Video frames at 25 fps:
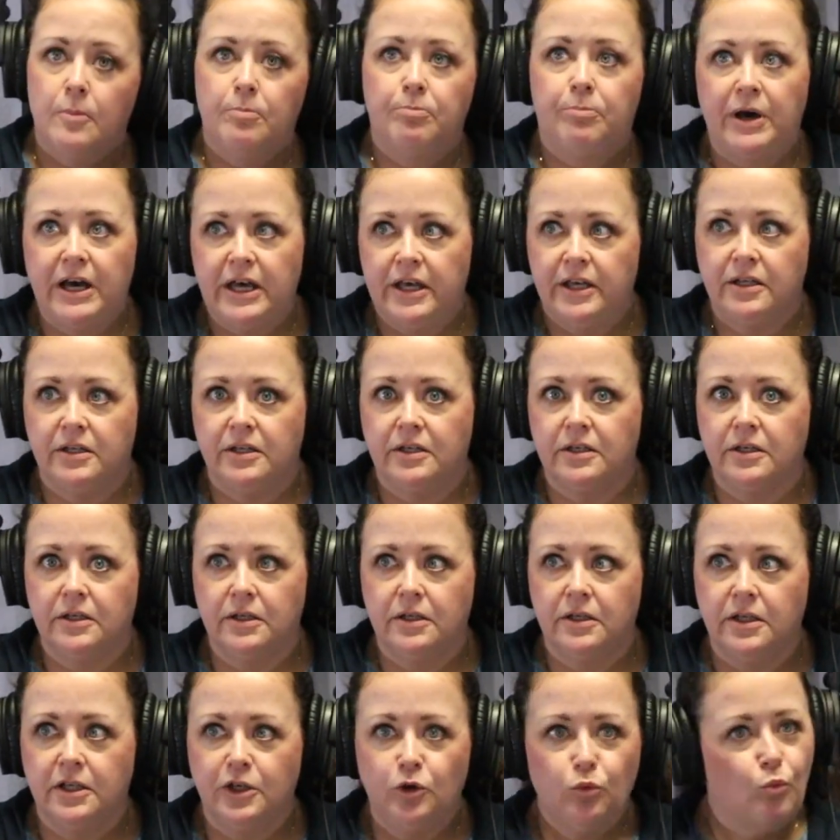but
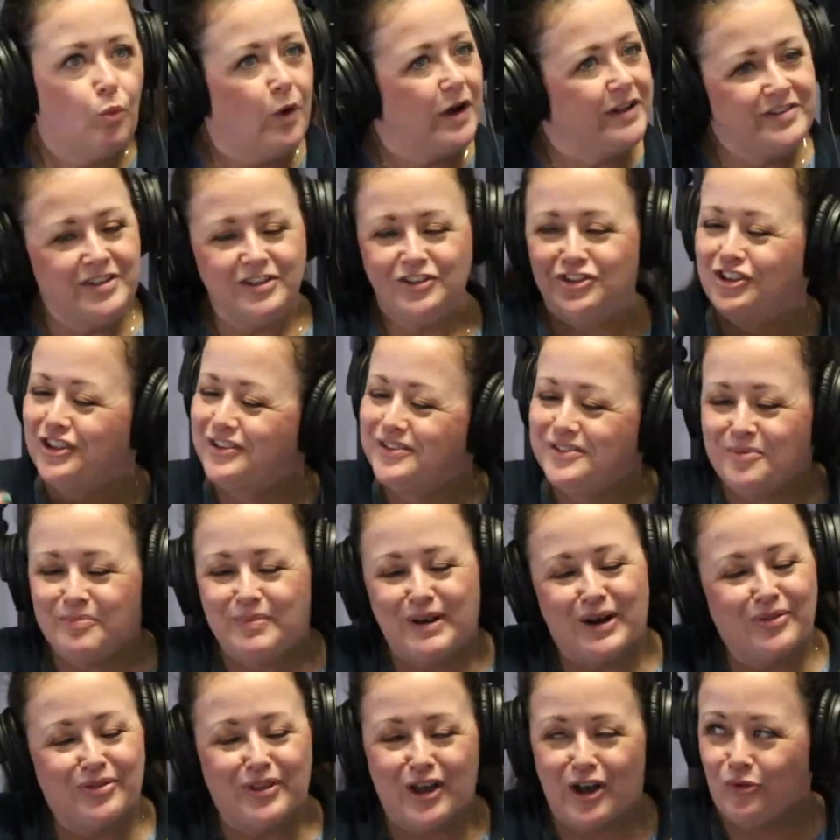it wasn't just
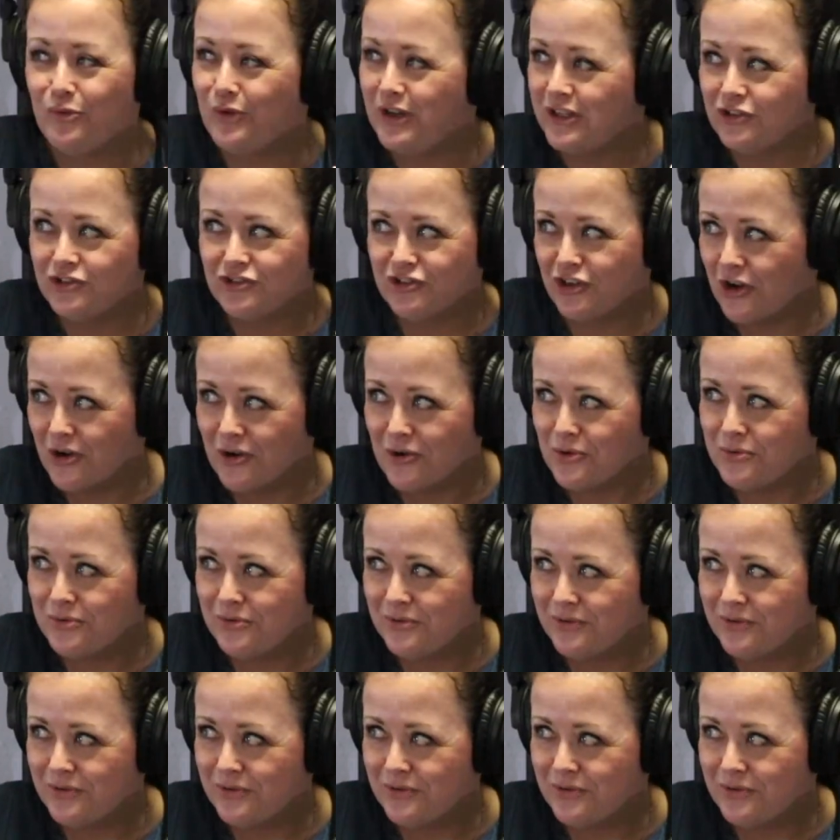about that one show.